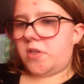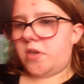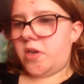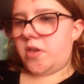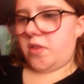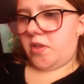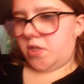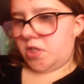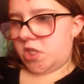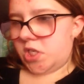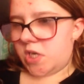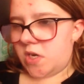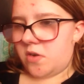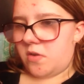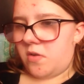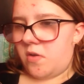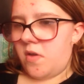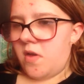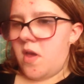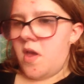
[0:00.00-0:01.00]
started the
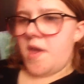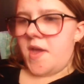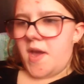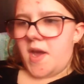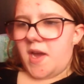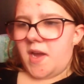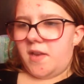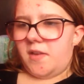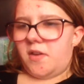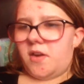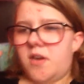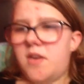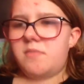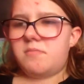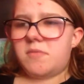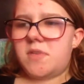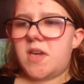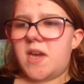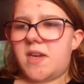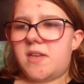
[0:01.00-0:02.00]
channel, and I
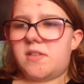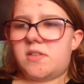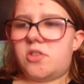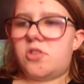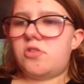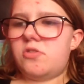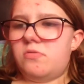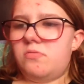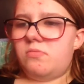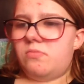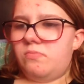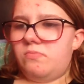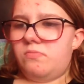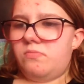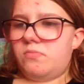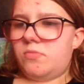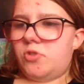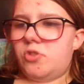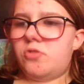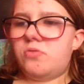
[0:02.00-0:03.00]
am yet to
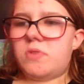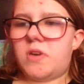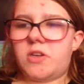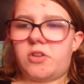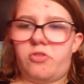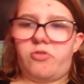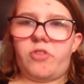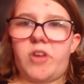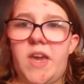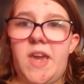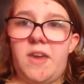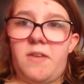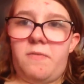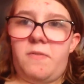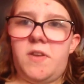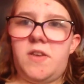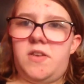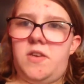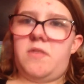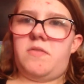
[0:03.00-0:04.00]
do a creative
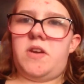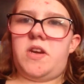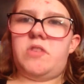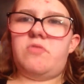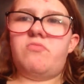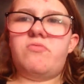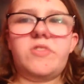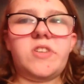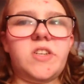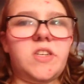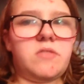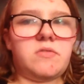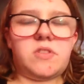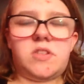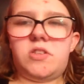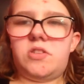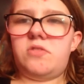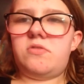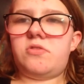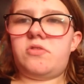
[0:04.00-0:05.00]
video, and I really want
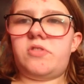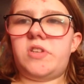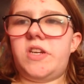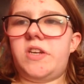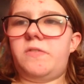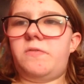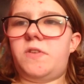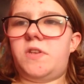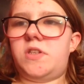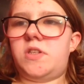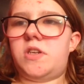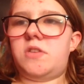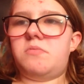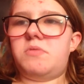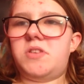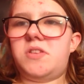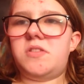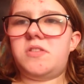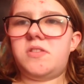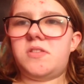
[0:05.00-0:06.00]
to do a creative video
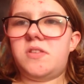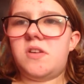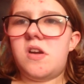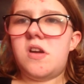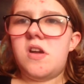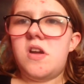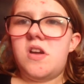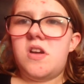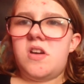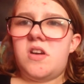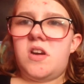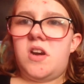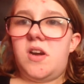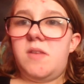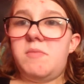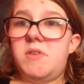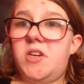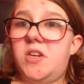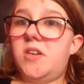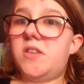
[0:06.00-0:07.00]
because
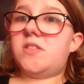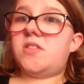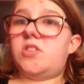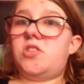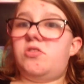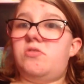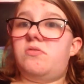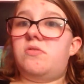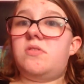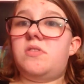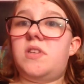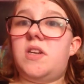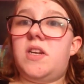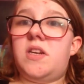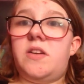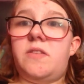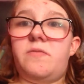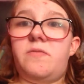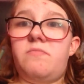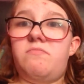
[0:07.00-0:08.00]
I'm an art student,
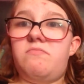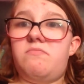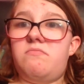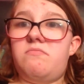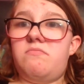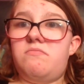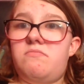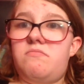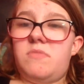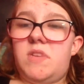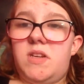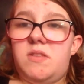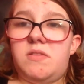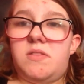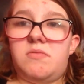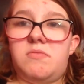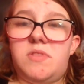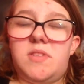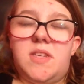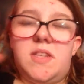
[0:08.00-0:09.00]
and
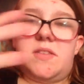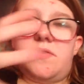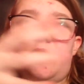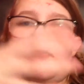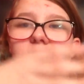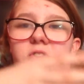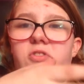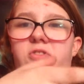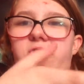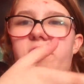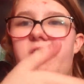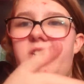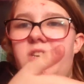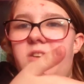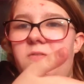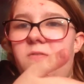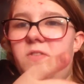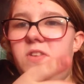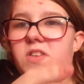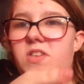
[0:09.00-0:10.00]
someone's asked for a
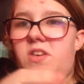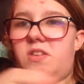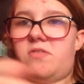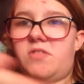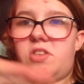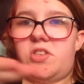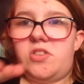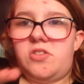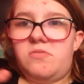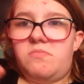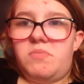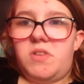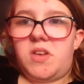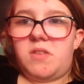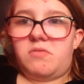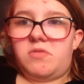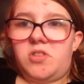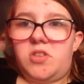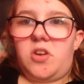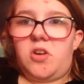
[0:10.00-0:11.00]
creative video, I should be
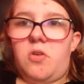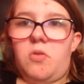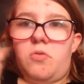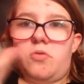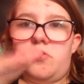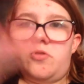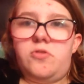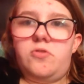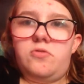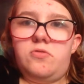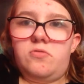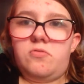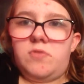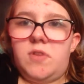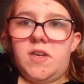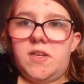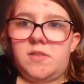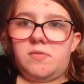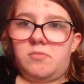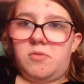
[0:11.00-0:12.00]
able to go,
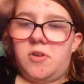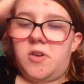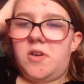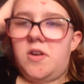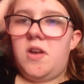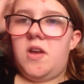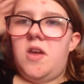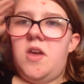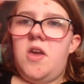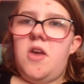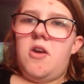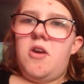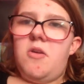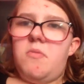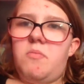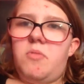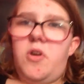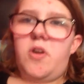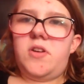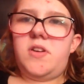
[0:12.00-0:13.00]
there's one.
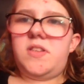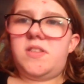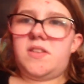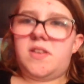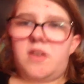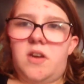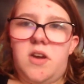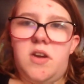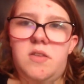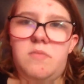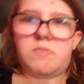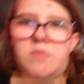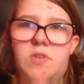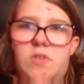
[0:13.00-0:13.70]
But honestly, I am